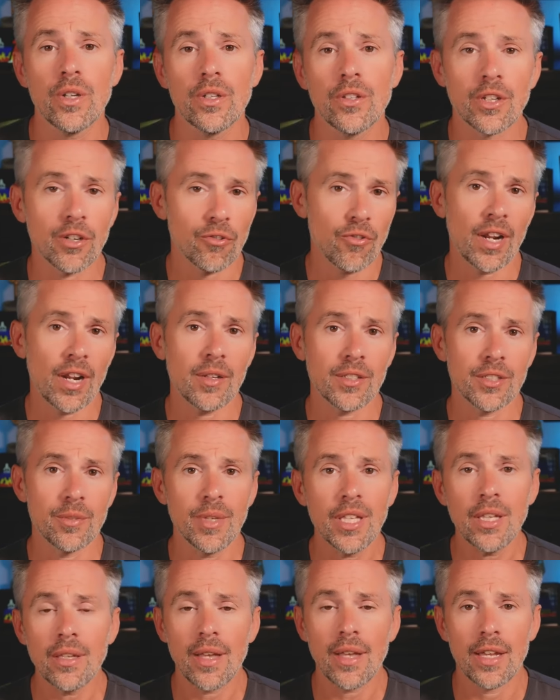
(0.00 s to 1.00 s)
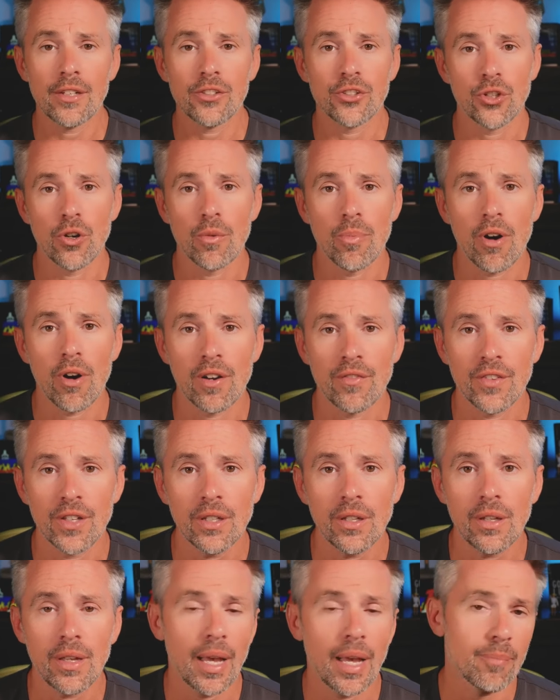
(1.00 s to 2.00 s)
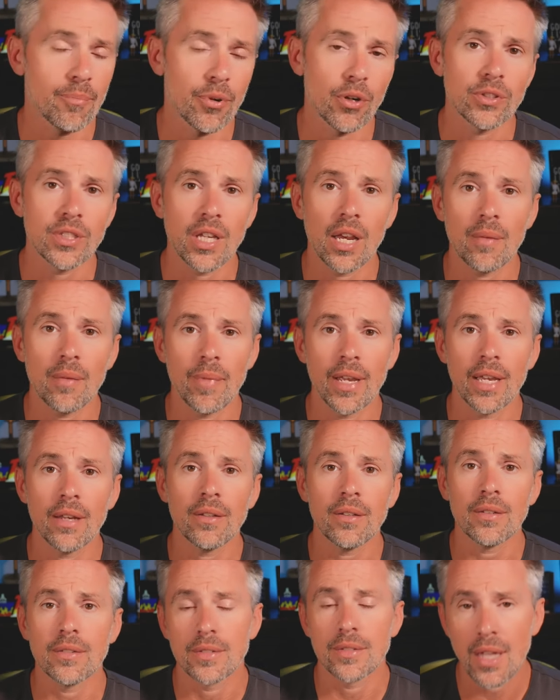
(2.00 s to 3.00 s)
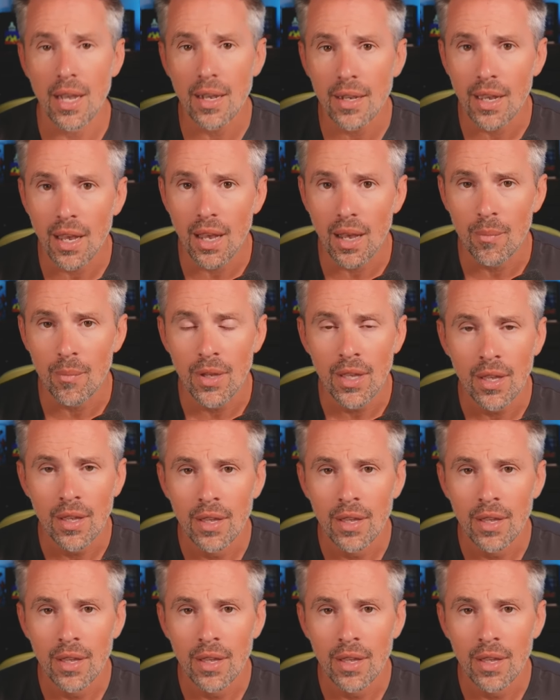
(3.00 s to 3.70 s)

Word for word: you can write to me at joepardavila at protonmail.com.